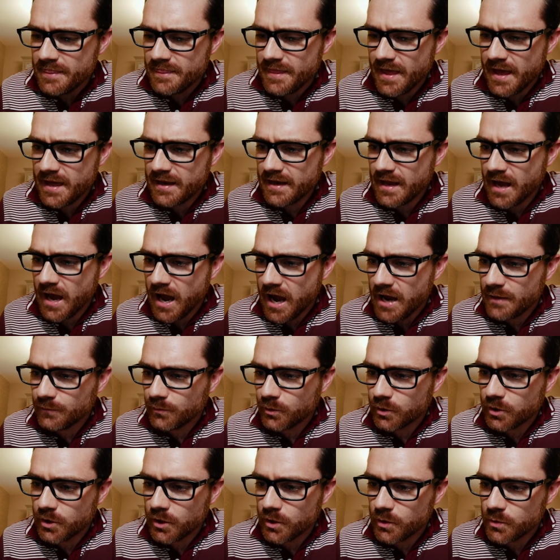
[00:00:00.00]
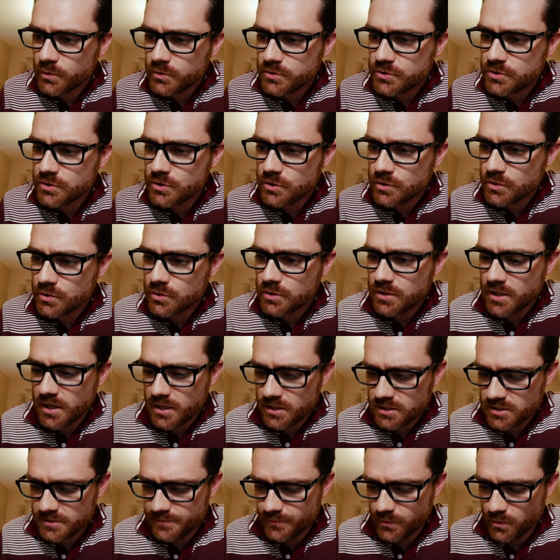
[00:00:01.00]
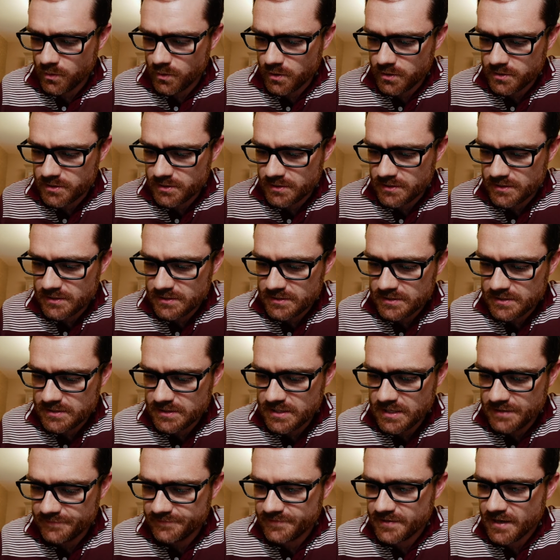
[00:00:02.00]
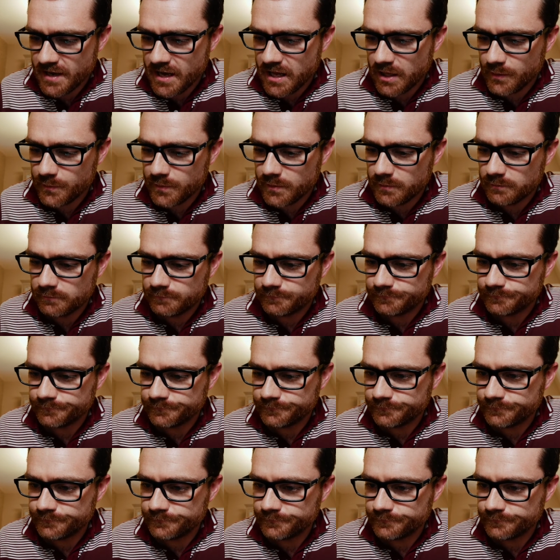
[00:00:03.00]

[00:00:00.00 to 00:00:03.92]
Then I will go to export, save to album,